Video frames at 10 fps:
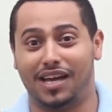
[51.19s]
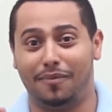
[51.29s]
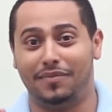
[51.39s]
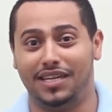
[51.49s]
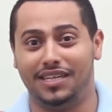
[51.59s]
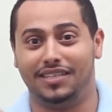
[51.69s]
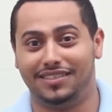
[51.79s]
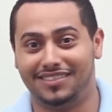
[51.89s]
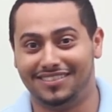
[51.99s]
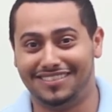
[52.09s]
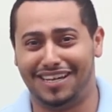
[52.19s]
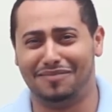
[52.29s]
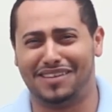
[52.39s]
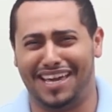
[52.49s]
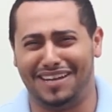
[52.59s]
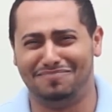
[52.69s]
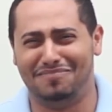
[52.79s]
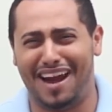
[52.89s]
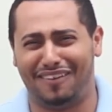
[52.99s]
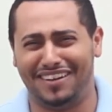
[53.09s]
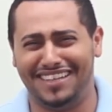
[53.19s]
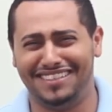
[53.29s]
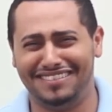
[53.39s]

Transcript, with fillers: up me. I'm getting married.